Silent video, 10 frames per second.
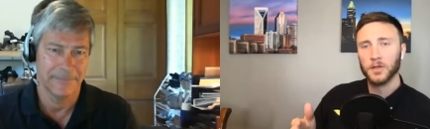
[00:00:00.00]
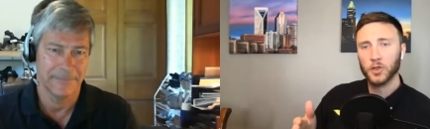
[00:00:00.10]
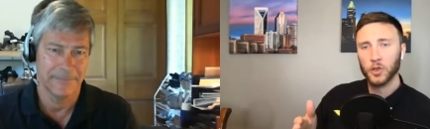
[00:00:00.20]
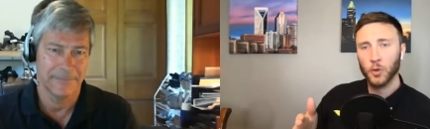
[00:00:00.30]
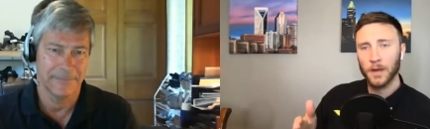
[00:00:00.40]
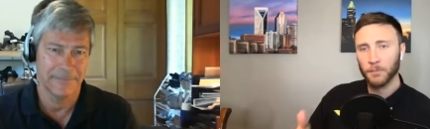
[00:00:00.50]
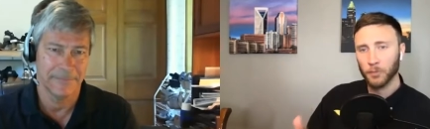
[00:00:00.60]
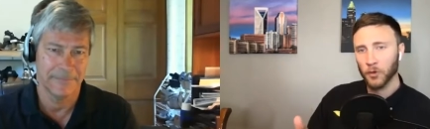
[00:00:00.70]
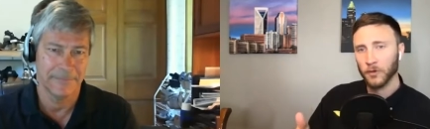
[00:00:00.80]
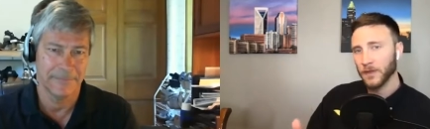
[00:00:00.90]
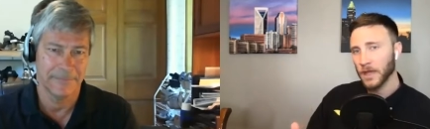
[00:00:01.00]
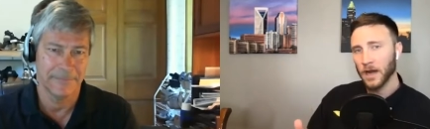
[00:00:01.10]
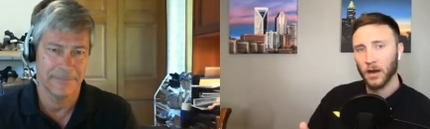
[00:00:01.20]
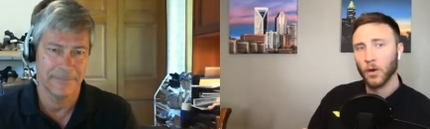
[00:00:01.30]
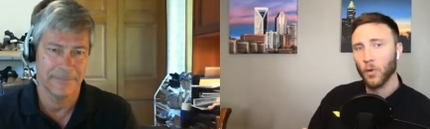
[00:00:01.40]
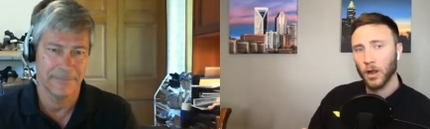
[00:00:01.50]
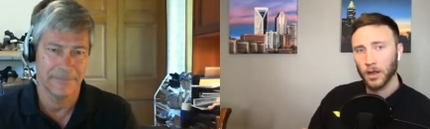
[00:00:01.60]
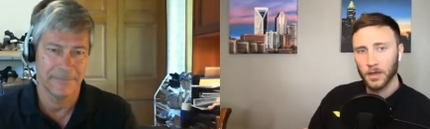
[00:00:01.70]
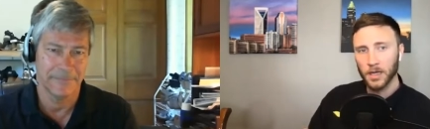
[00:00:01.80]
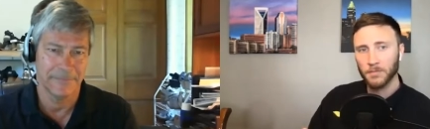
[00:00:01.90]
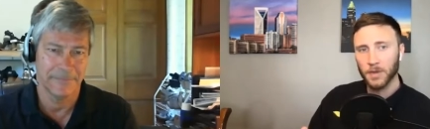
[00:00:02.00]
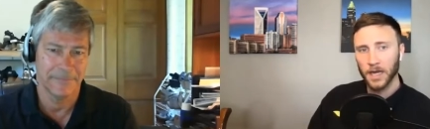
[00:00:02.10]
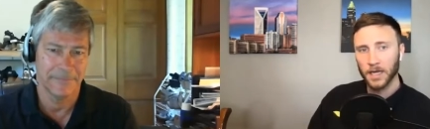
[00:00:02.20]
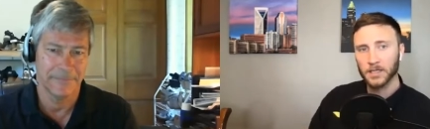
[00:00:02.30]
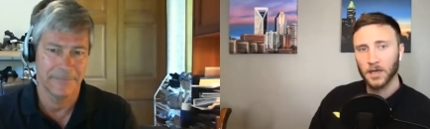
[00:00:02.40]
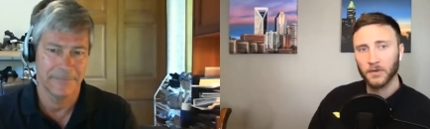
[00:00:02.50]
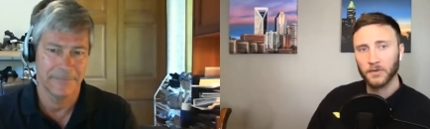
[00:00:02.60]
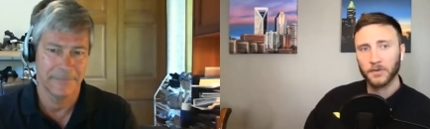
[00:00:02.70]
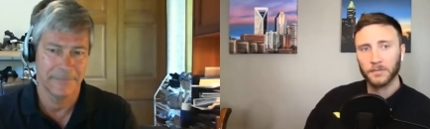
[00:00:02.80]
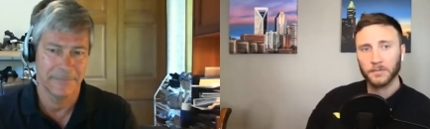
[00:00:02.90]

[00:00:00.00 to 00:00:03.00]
Speaker 1: to improve the air quality by itself?